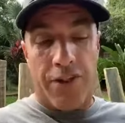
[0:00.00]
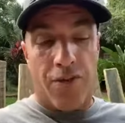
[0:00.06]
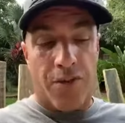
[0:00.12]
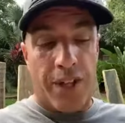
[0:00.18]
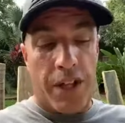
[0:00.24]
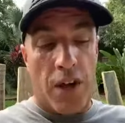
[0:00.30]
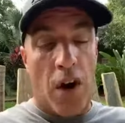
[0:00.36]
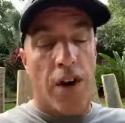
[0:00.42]

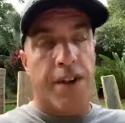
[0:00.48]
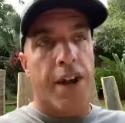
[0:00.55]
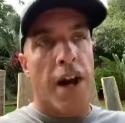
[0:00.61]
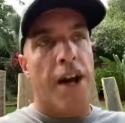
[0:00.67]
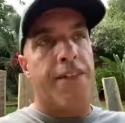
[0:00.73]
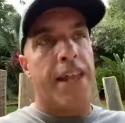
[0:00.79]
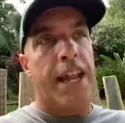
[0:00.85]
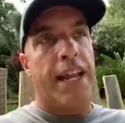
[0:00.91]
It's really hard.
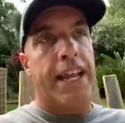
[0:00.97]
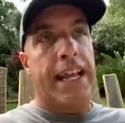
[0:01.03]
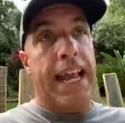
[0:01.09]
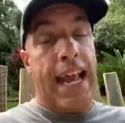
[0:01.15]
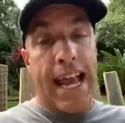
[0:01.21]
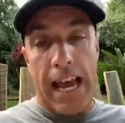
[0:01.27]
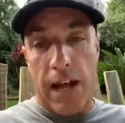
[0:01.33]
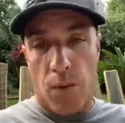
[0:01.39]
Not that it
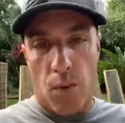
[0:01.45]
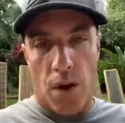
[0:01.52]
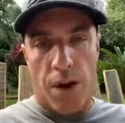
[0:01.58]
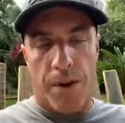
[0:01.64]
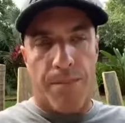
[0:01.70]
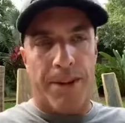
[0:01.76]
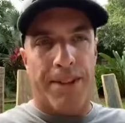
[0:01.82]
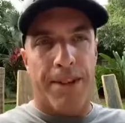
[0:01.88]
can't
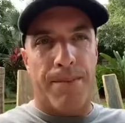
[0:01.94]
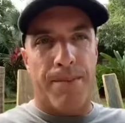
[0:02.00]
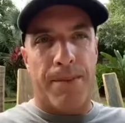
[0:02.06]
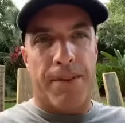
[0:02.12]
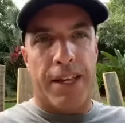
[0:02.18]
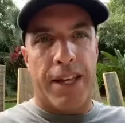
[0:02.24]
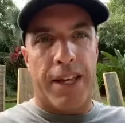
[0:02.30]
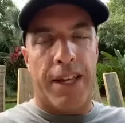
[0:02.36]
work, but
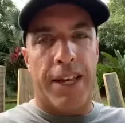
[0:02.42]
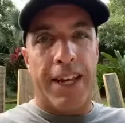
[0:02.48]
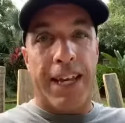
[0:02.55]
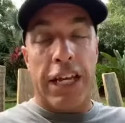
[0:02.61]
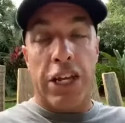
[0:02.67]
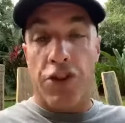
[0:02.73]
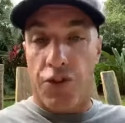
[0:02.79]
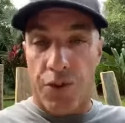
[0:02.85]
typically
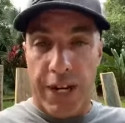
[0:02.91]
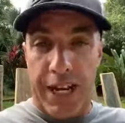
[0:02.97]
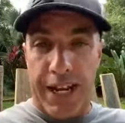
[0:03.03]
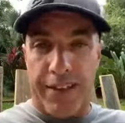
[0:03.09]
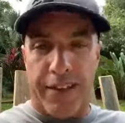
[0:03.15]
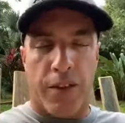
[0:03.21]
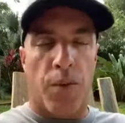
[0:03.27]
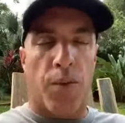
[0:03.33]
injury
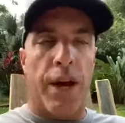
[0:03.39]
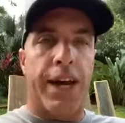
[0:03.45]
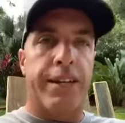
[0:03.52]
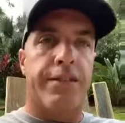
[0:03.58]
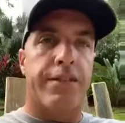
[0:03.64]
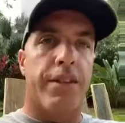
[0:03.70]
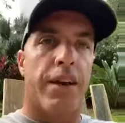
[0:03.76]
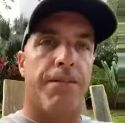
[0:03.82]
gets in the
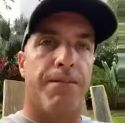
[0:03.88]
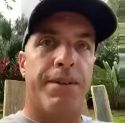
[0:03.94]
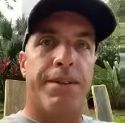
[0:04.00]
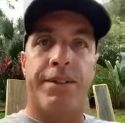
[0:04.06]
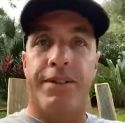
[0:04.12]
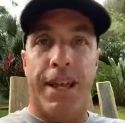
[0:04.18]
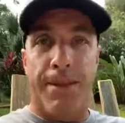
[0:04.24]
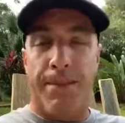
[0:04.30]
way and stuff.
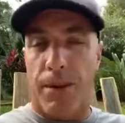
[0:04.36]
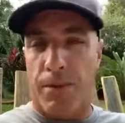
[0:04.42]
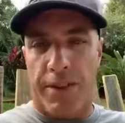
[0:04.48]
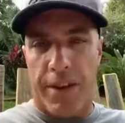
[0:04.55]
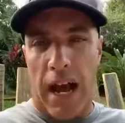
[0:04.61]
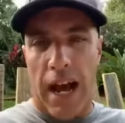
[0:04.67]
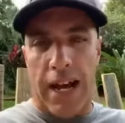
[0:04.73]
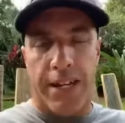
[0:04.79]
But the same thing
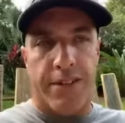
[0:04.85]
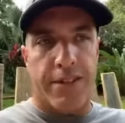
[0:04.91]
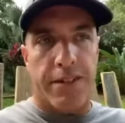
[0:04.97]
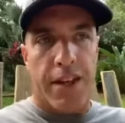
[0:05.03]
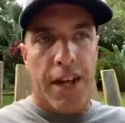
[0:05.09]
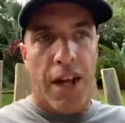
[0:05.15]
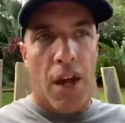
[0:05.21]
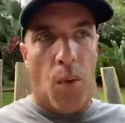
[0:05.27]
with
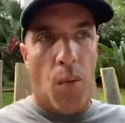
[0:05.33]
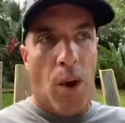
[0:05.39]
diets.